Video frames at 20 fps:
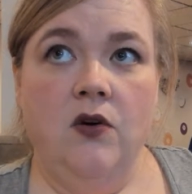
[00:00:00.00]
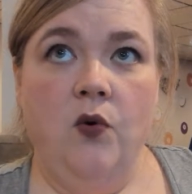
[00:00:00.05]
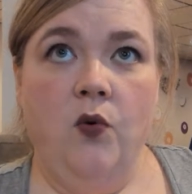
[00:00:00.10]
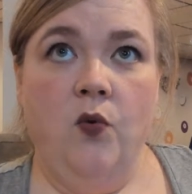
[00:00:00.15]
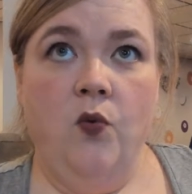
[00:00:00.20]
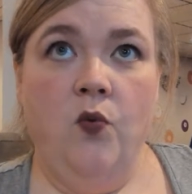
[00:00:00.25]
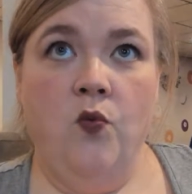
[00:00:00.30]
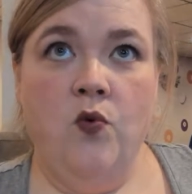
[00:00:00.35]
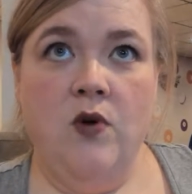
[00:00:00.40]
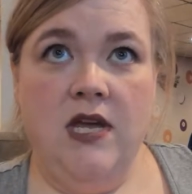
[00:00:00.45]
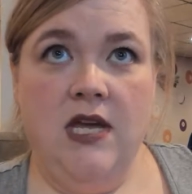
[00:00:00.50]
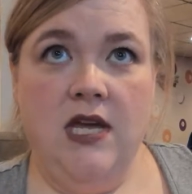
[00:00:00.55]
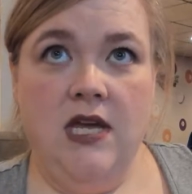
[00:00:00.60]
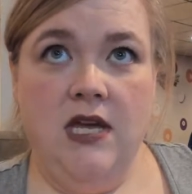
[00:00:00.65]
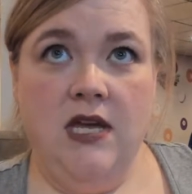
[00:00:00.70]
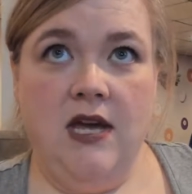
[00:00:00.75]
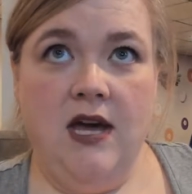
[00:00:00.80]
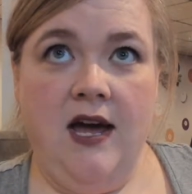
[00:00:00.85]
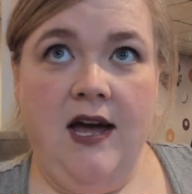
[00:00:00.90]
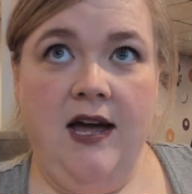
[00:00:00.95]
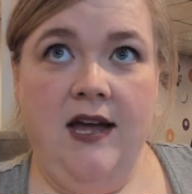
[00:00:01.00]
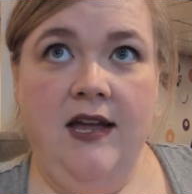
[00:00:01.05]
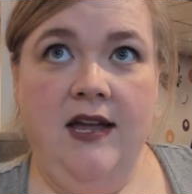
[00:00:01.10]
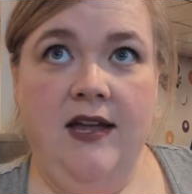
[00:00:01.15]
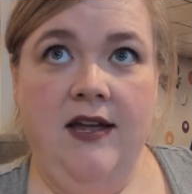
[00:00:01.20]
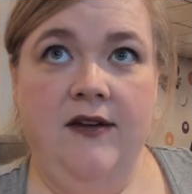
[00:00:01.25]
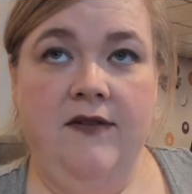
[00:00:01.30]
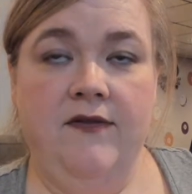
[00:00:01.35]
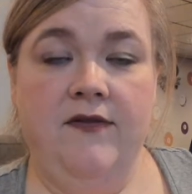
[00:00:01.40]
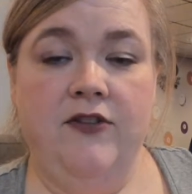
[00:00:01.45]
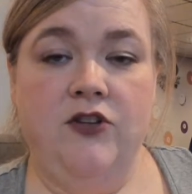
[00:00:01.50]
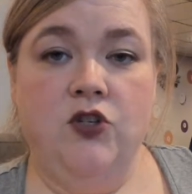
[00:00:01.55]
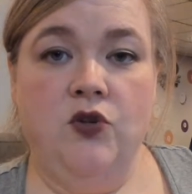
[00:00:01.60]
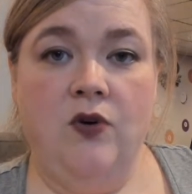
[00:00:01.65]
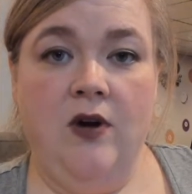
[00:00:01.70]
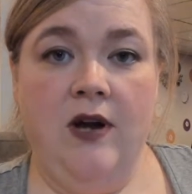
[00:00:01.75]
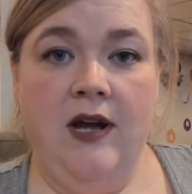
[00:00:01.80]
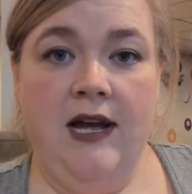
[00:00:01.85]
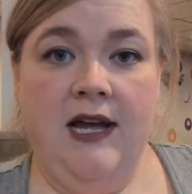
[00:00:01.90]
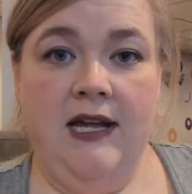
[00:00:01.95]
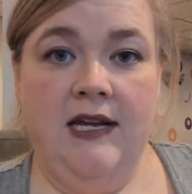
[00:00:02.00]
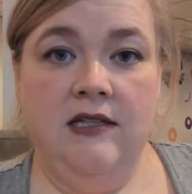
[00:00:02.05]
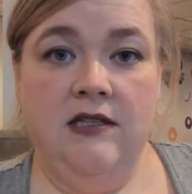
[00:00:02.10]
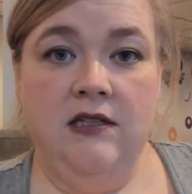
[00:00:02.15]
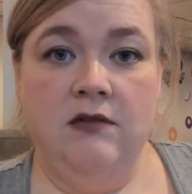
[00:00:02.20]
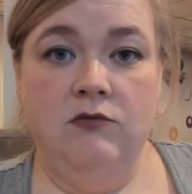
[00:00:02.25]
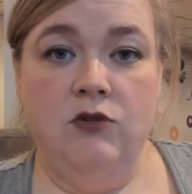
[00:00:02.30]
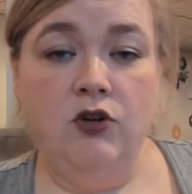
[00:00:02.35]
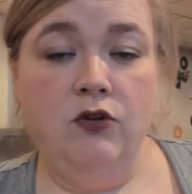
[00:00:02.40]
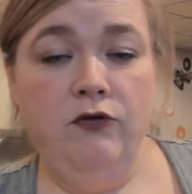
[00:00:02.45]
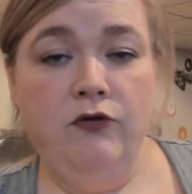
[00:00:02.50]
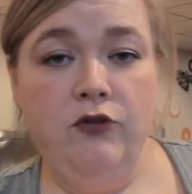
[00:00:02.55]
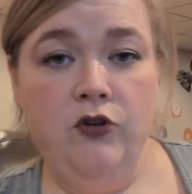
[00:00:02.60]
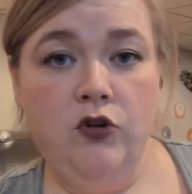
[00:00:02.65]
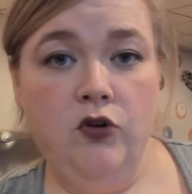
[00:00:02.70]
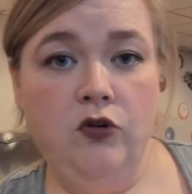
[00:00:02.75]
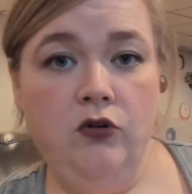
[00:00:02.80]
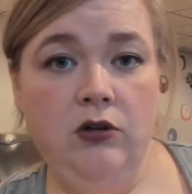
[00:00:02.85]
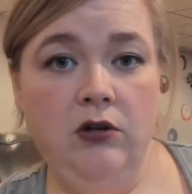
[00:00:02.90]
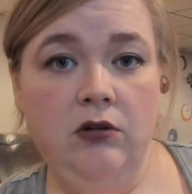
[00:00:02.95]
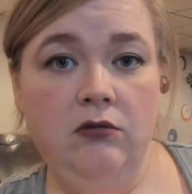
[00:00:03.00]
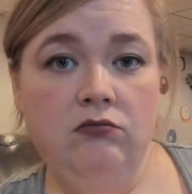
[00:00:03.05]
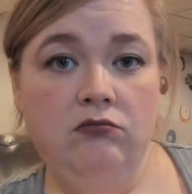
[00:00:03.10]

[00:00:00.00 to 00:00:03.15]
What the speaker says: week, I have tried some new food.